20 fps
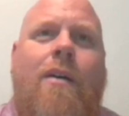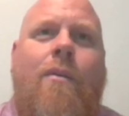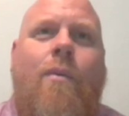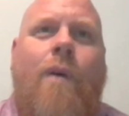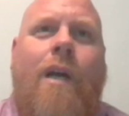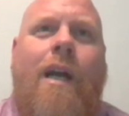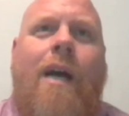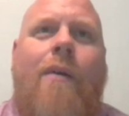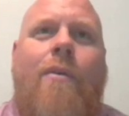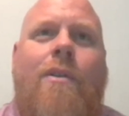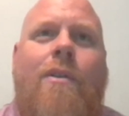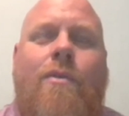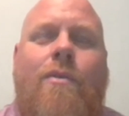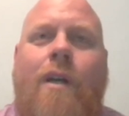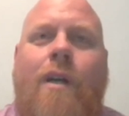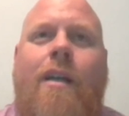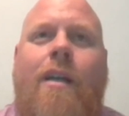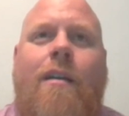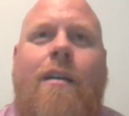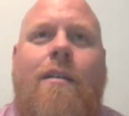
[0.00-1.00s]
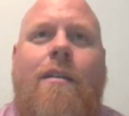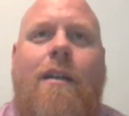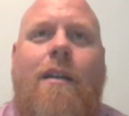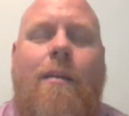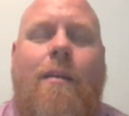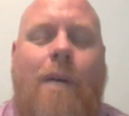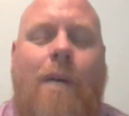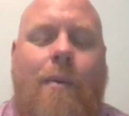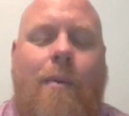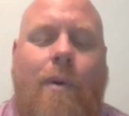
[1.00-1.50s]
when I was
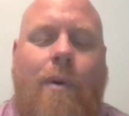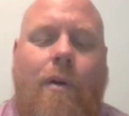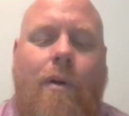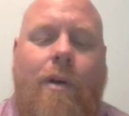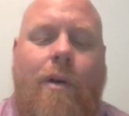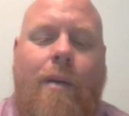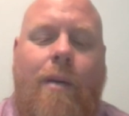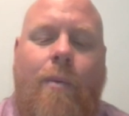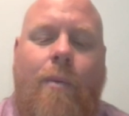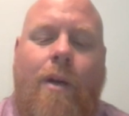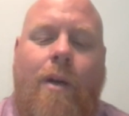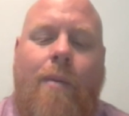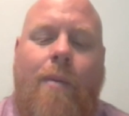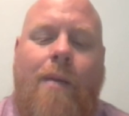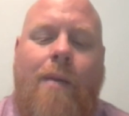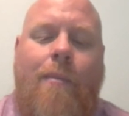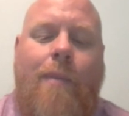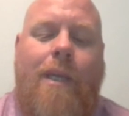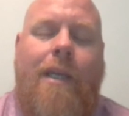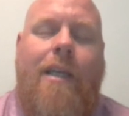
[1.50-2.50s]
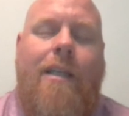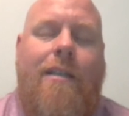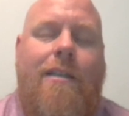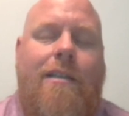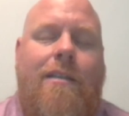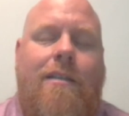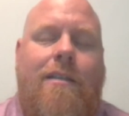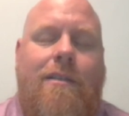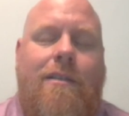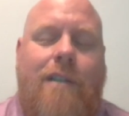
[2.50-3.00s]
running my program, one of my
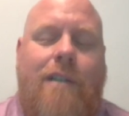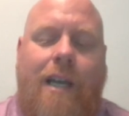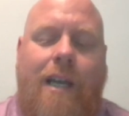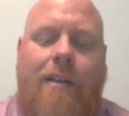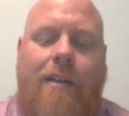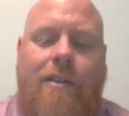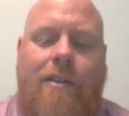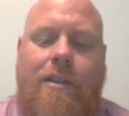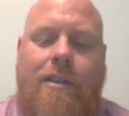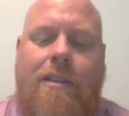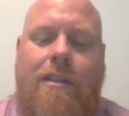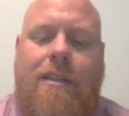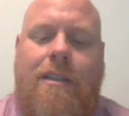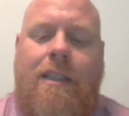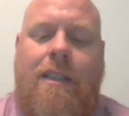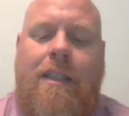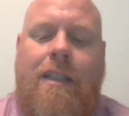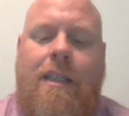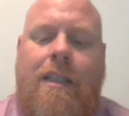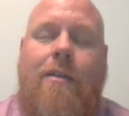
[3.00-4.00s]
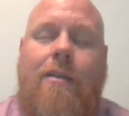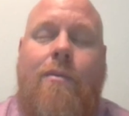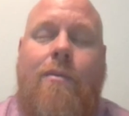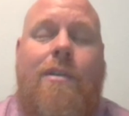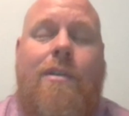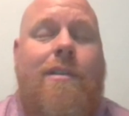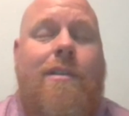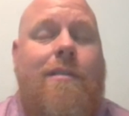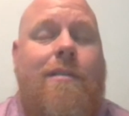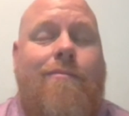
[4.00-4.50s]
biggest challenges
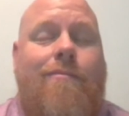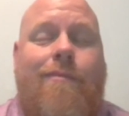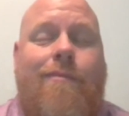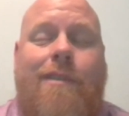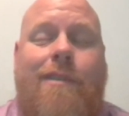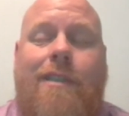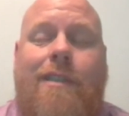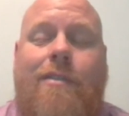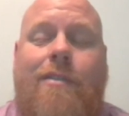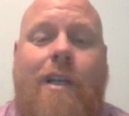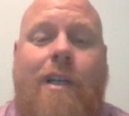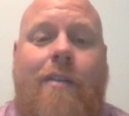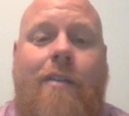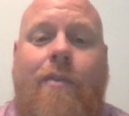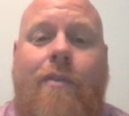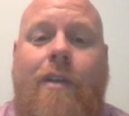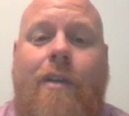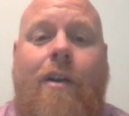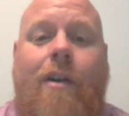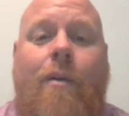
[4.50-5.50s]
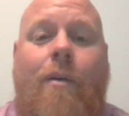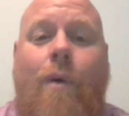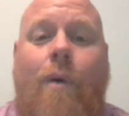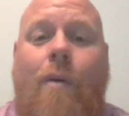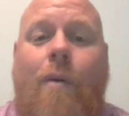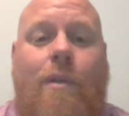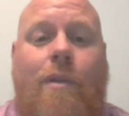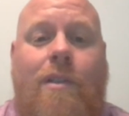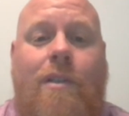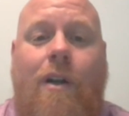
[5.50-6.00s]
was just trying to figure out
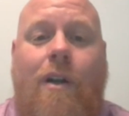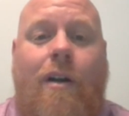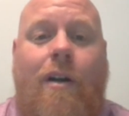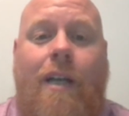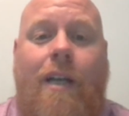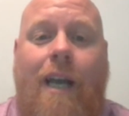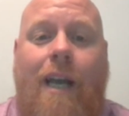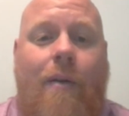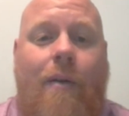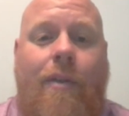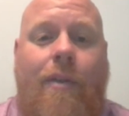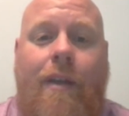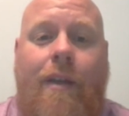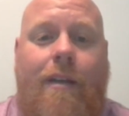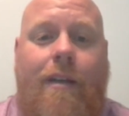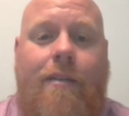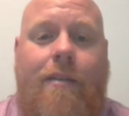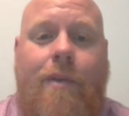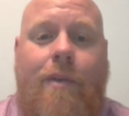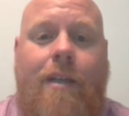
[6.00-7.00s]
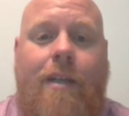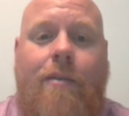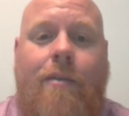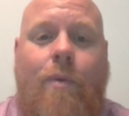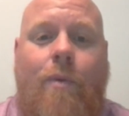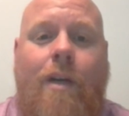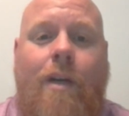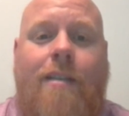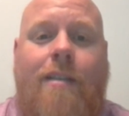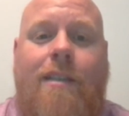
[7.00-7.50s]
what was already out there, right?
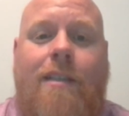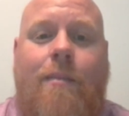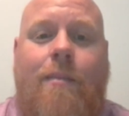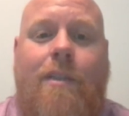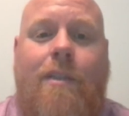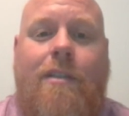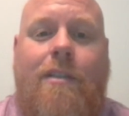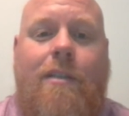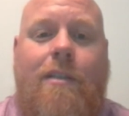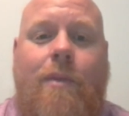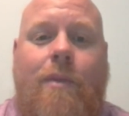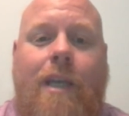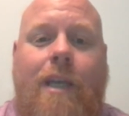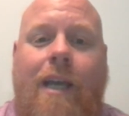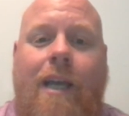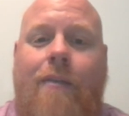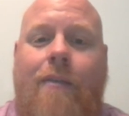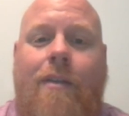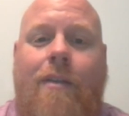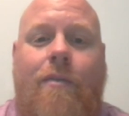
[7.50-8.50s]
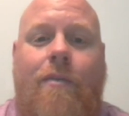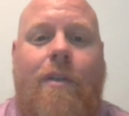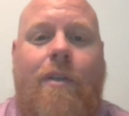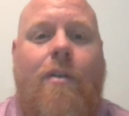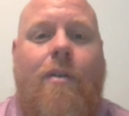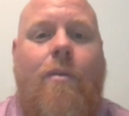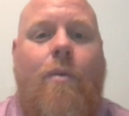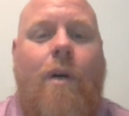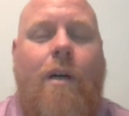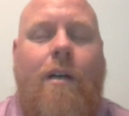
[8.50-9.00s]
What assemblies did we have in the
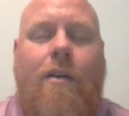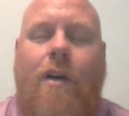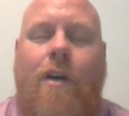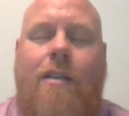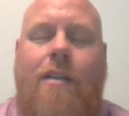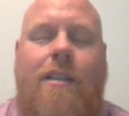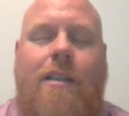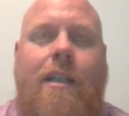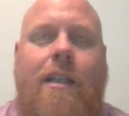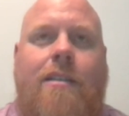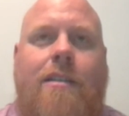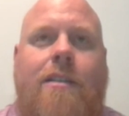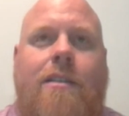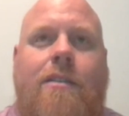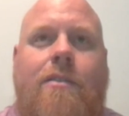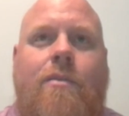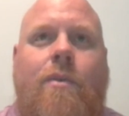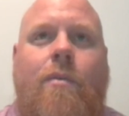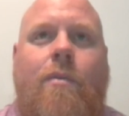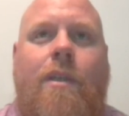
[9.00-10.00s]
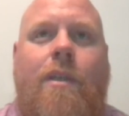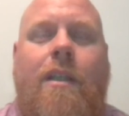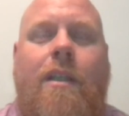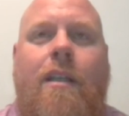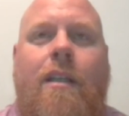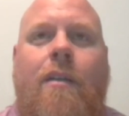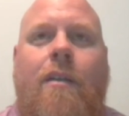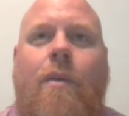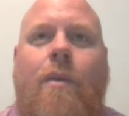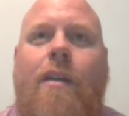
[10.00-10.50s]
field? What cross-connections were we
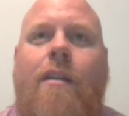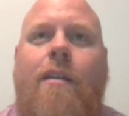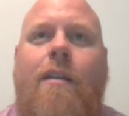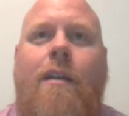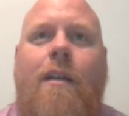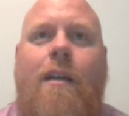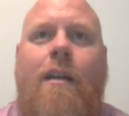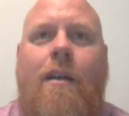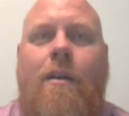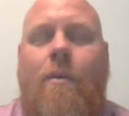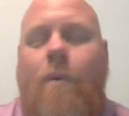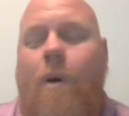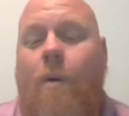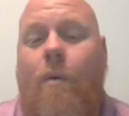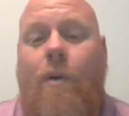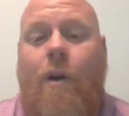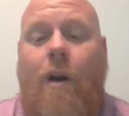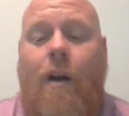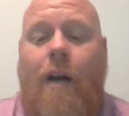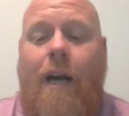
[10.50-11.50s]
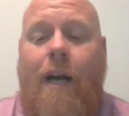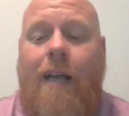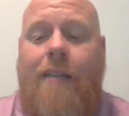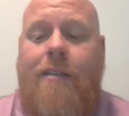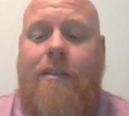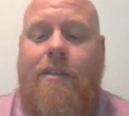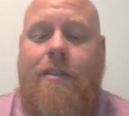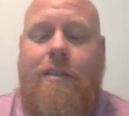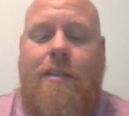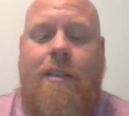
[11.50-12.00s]
dealing with? What were our
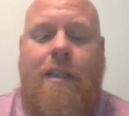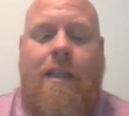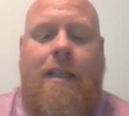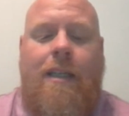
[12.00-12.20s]
hazards?